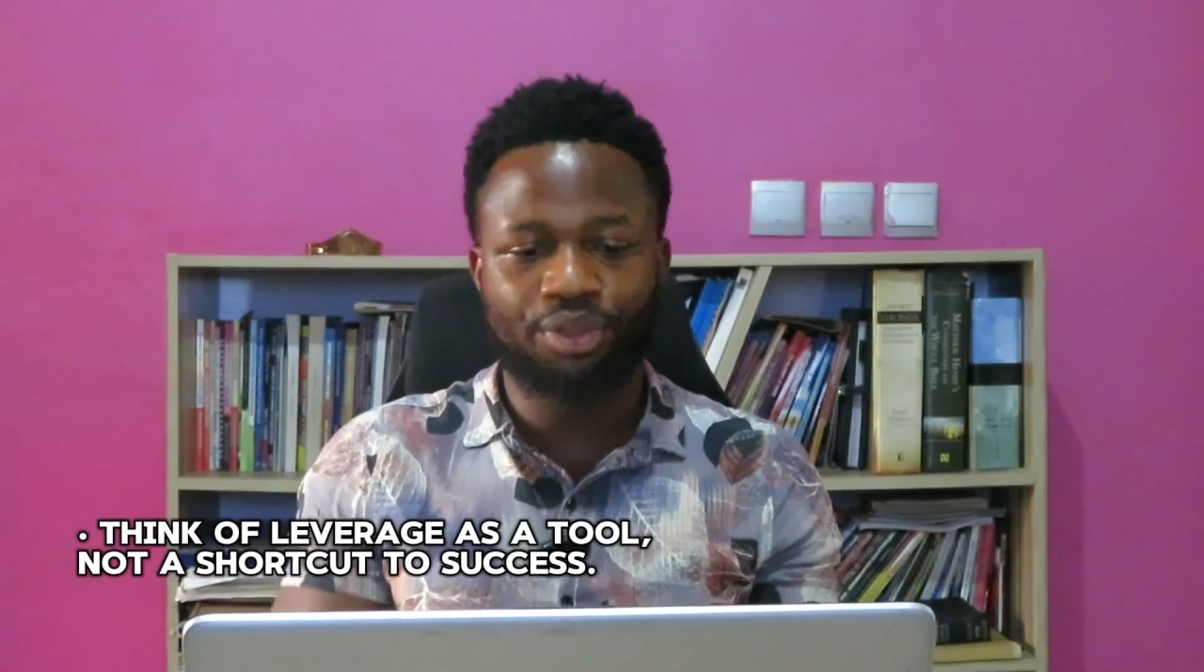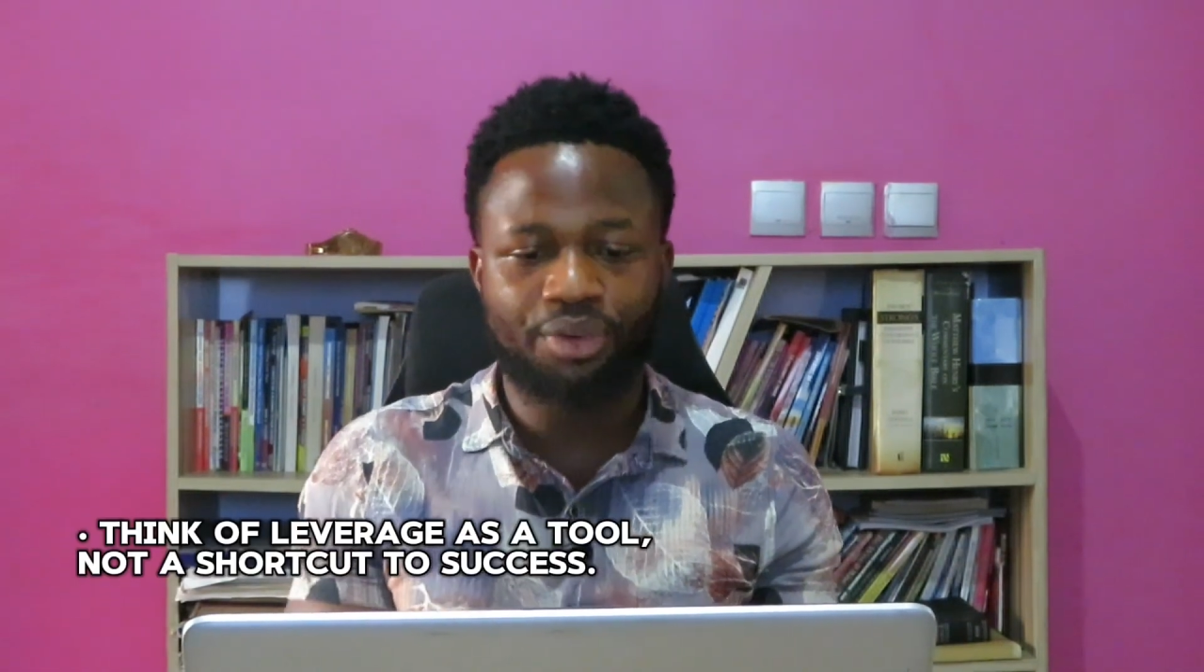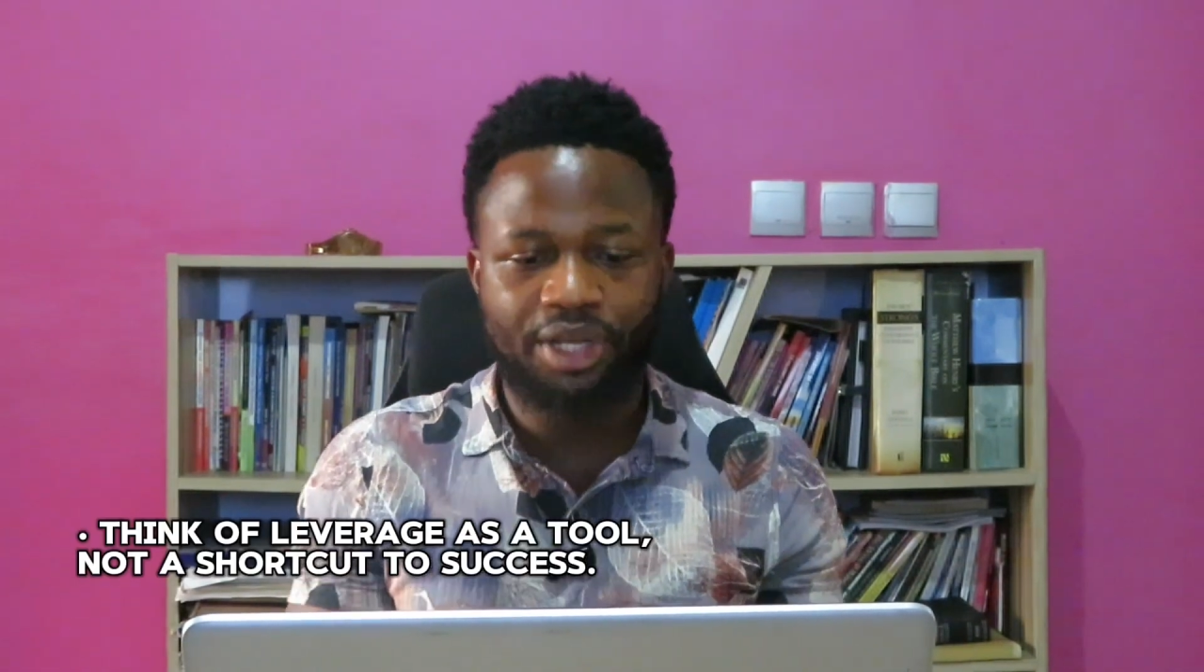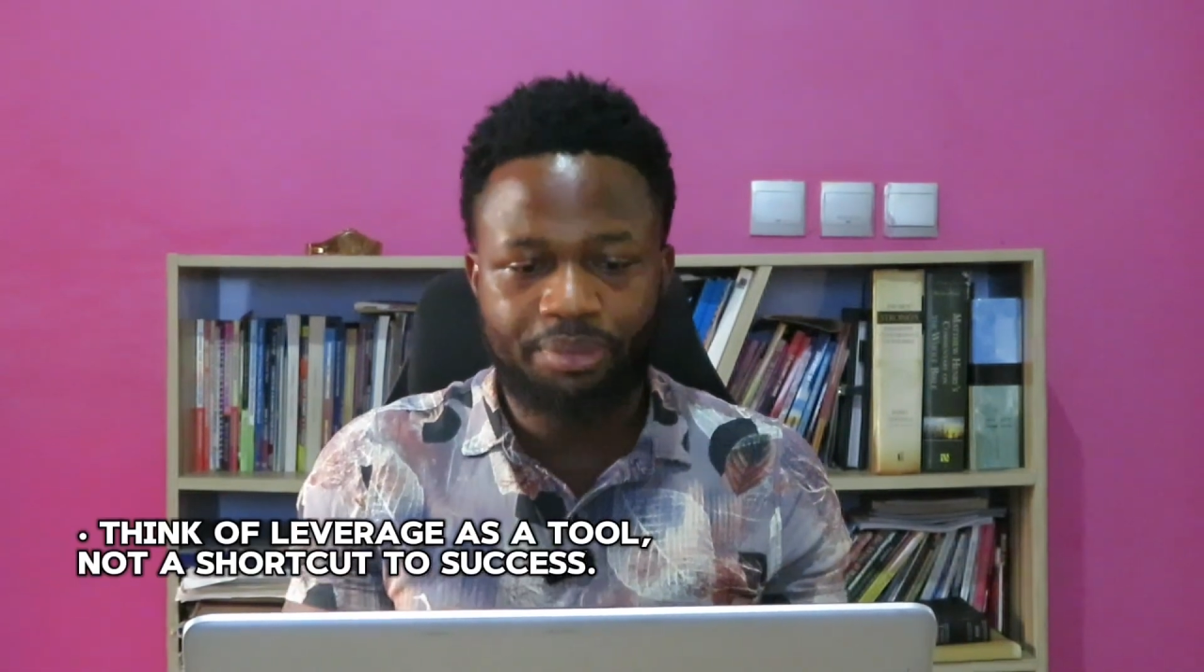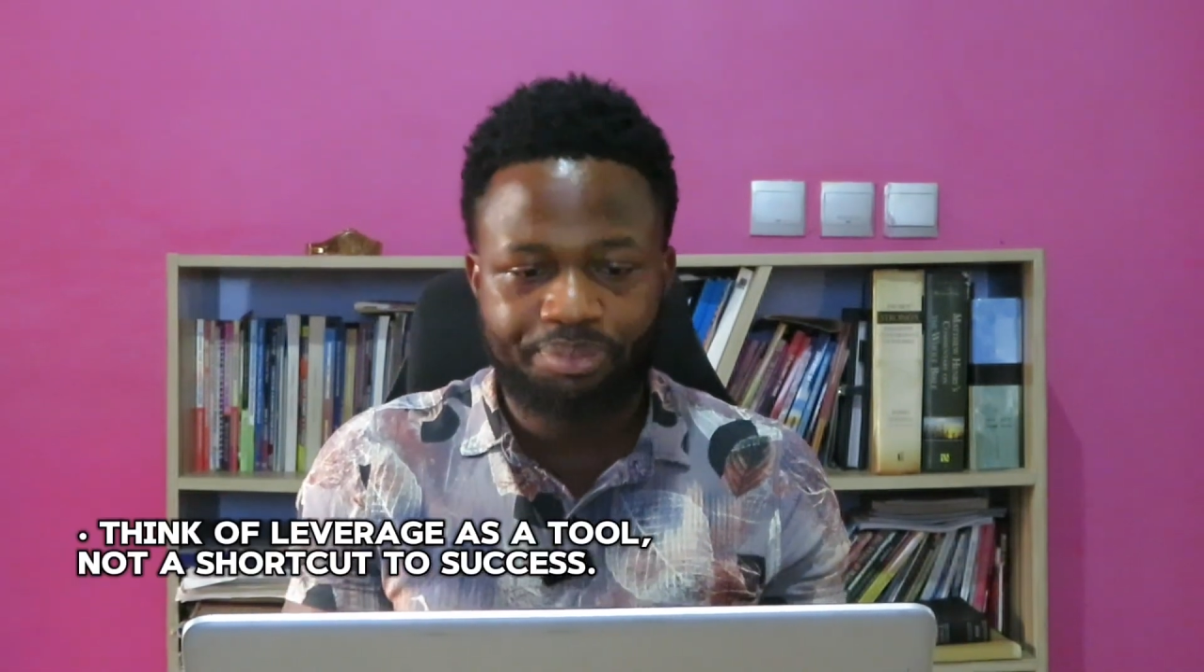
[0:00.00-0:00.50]

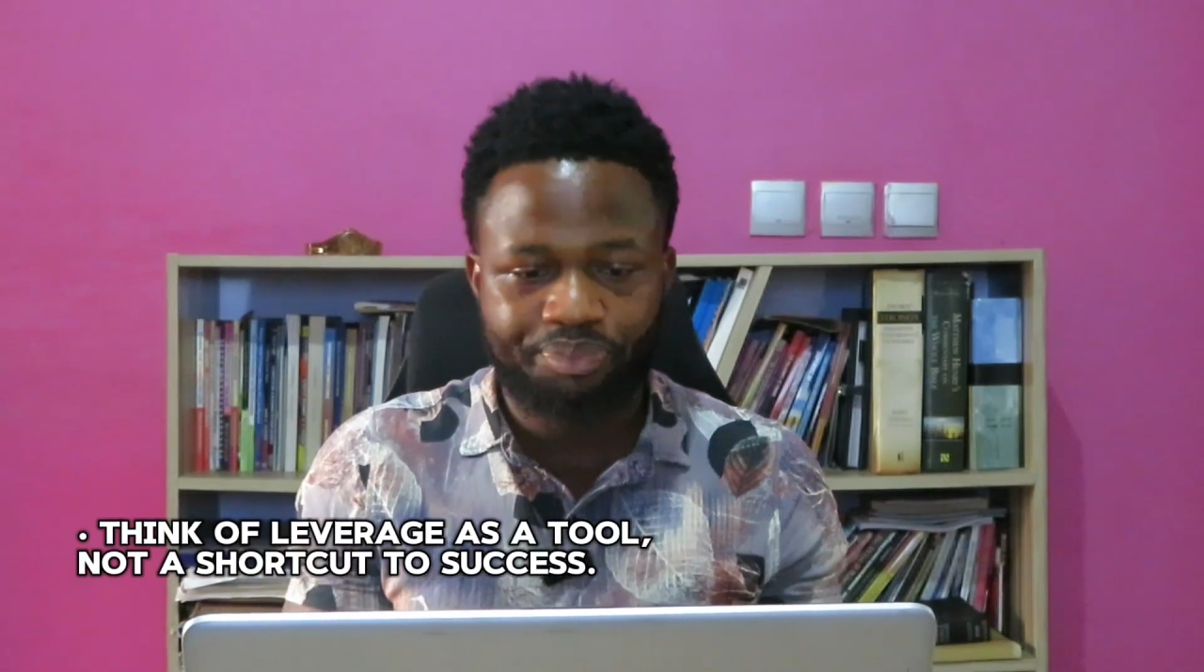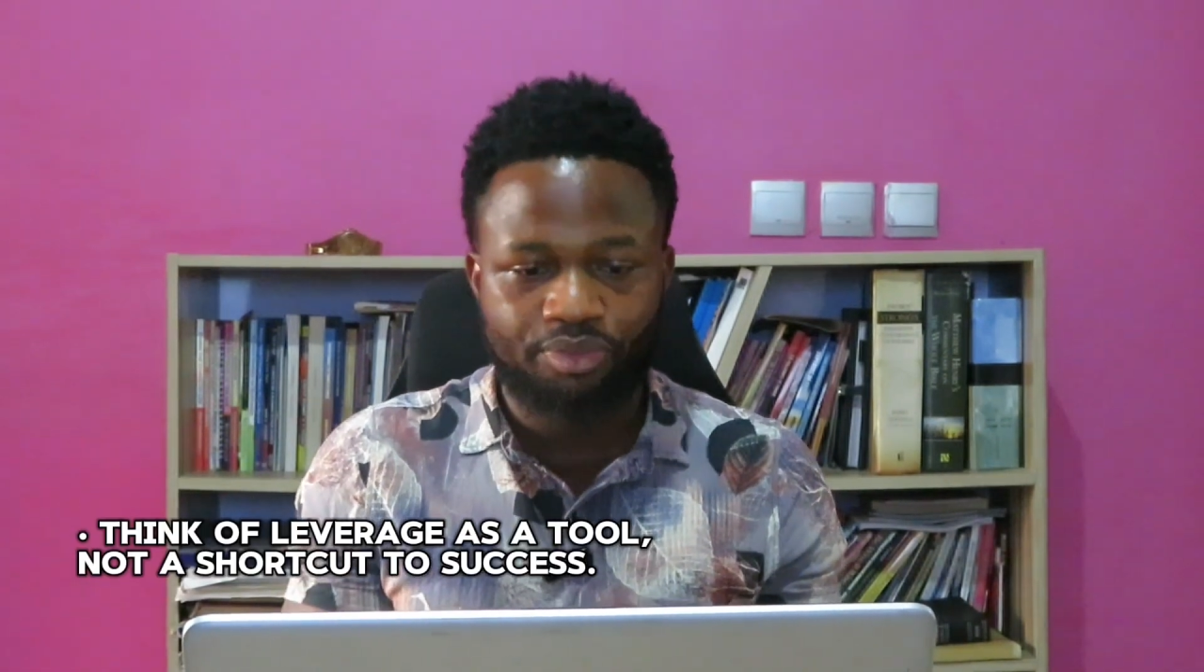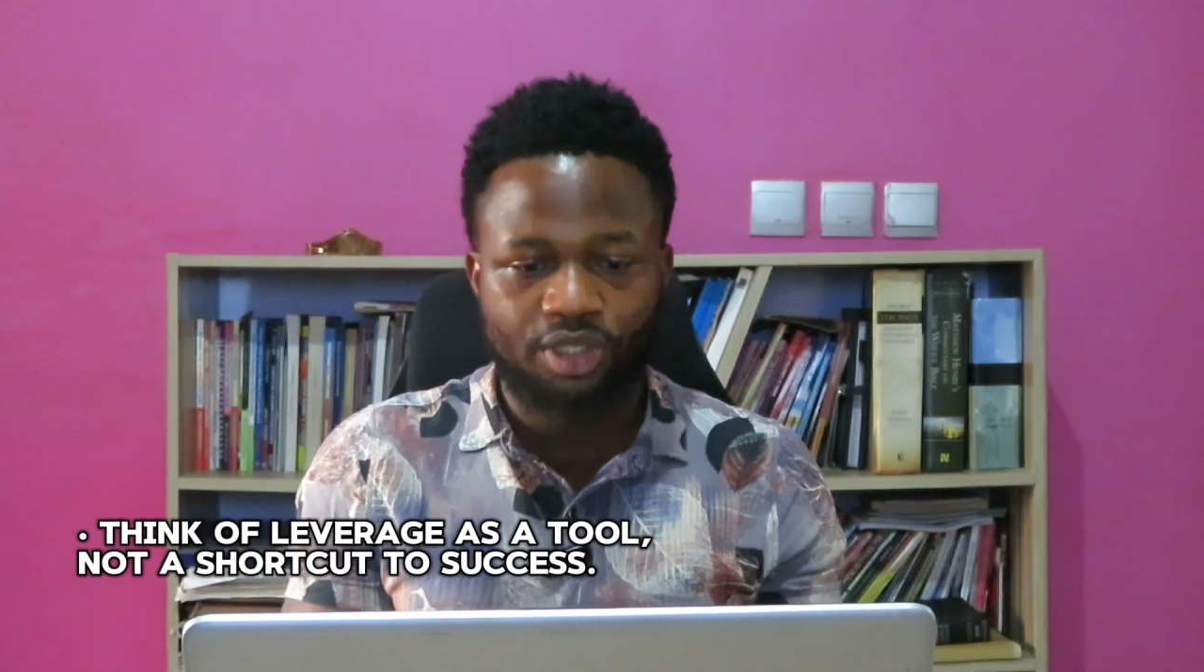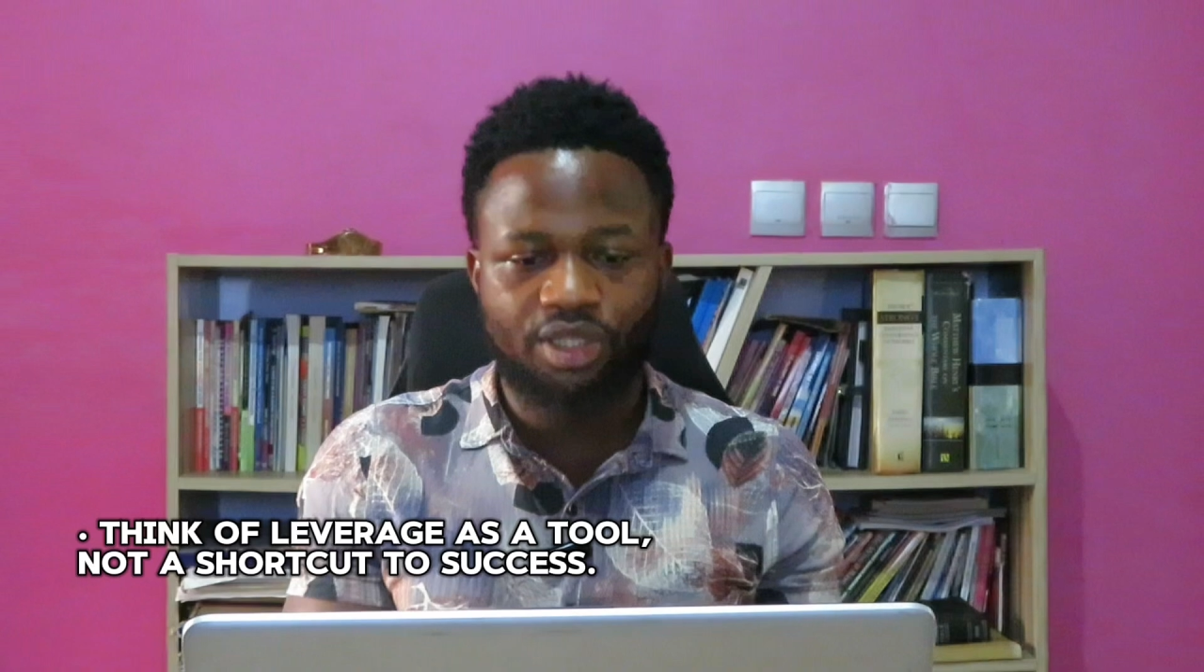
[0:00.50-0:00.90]
number three,